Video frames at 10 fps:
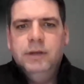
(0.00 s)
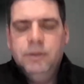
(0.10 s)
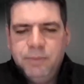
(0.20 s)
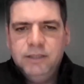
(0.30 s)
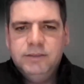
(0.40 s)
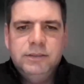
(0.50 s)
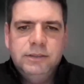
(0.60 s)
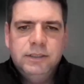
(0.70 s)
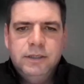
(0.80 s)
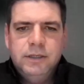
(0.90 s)
or a bit
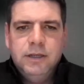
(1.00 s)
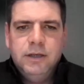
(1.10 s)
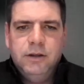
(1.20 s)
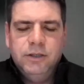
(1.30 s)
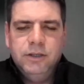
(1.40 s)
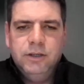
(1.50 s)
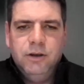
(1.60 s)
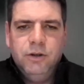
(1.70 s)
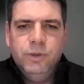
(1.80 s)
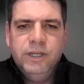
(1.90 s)
on
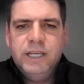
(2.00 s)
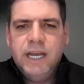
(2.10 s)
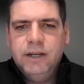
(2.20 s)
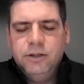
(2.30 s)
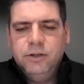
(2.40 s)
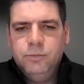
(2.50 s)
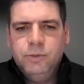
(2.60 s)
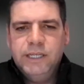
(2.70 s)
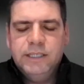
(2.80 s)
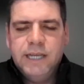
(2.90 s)
a weekend and on a
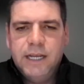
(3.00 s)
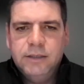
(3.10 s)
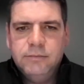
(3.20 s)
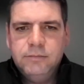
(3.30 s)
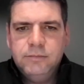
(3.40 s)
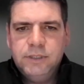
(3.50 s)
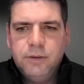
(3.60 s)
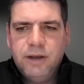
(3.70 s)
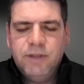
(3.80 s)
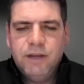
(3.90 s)
weekday, and, you
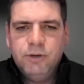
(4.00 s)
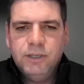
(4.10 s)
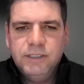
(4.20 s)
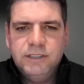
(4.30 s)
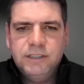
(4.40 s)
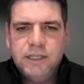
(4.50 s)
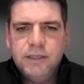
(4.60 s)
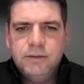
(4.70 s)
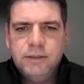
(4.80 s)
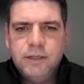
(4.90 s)
know, have that release that
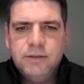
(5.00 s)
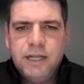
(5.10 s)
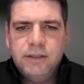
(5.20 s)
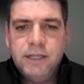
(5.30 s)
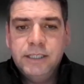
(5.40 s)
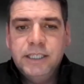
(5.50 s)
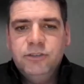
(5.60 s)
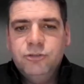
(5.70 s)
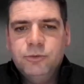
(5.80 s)
they need